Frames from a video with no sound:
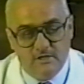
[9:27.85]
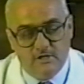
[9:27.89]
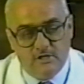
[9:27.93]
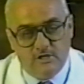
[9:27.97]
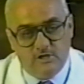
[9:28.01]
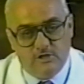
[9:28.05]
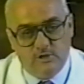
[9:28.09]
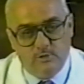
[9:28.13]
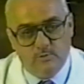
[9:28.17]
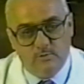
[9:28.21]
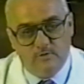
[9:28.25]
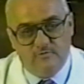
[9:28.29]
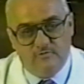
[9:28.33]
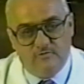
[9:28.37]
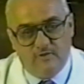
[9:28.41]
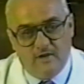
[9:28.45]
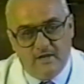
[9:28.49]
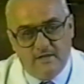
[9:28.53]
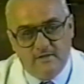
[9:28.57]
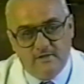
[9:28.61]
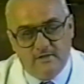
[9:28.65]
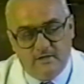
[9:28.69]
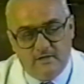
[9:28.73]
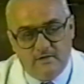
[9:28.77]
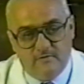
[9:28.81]
you would find
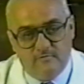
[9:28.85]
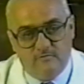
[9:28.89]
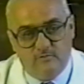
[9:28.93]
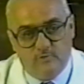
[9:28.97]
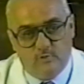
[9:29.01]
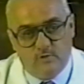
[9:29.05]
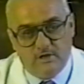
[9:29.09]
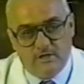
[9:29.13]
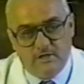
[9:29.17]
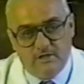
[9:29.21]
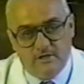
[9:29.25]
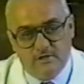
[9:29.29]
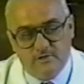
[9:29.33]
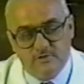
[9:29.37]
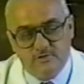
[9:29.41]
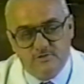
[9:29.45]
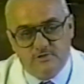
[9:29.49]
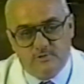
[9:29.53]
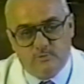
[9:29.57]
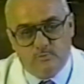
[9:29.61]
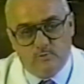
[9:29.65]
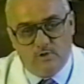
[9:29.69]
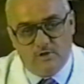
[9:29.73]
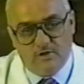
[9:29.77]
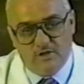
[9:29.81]
that in 40 years there
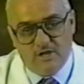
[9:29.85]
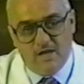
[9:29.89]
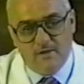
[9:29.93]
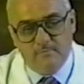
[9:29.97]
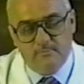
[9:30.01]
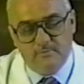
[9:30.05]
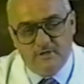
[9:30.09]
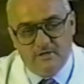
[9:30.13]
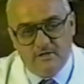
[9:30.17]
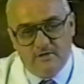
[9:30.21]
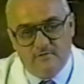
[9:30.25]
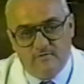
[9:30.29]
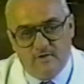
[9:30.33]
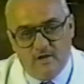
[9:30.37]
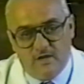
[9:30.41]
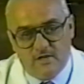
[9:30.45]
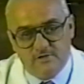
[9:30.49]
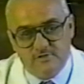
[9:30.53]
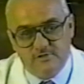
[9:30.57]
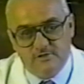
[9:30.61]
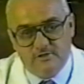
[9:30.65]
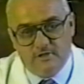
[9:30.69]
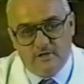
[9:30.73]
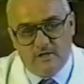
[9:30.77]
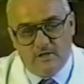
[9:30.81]
will not be enough
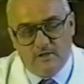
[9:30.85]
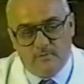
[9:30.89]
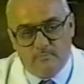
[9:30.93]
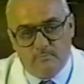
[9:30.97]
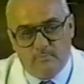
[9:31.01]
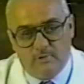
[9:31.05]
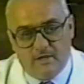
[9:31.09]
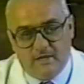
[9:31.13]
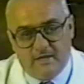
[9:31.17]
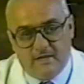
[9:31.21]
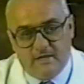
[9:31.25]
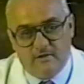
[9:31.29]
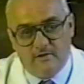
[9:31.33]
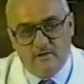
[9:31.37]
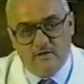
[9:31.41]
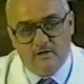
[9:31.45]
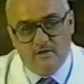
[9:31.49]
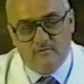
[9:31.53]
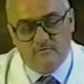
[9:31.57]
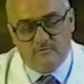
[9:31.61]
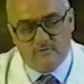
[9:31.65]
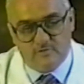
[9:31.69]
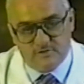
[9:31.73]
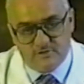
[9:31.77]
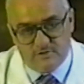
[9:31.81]
oxygen on the planet
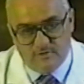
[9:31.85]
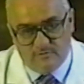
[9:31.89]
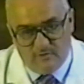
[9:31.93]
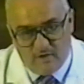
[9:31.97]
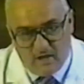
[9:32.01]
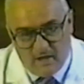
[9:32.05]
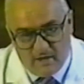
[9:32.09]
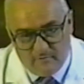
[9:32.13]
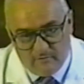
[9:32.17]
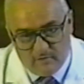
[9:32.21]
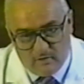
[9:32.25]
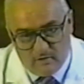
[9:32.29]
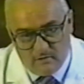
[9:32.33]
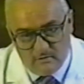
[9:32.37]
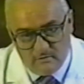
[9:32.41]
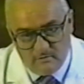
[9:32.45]
for survival.